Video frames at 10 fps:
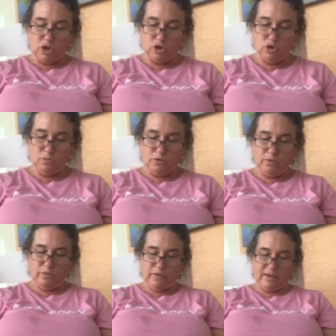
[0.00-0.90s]
new
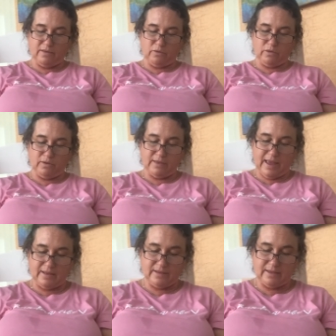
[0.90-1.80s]
moon festivals,
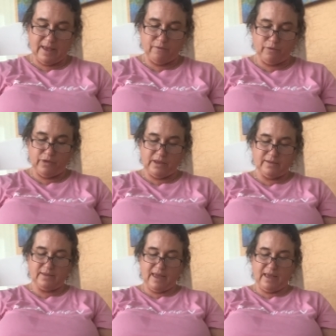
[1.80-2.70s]
and set
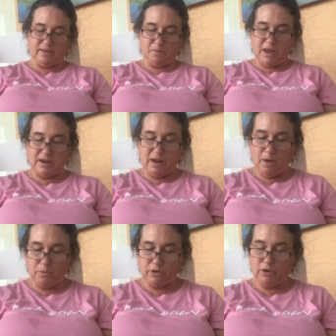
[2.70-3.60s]
feast days by
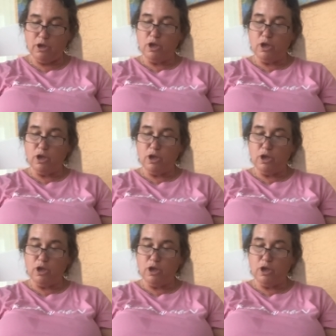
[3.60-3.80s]
number,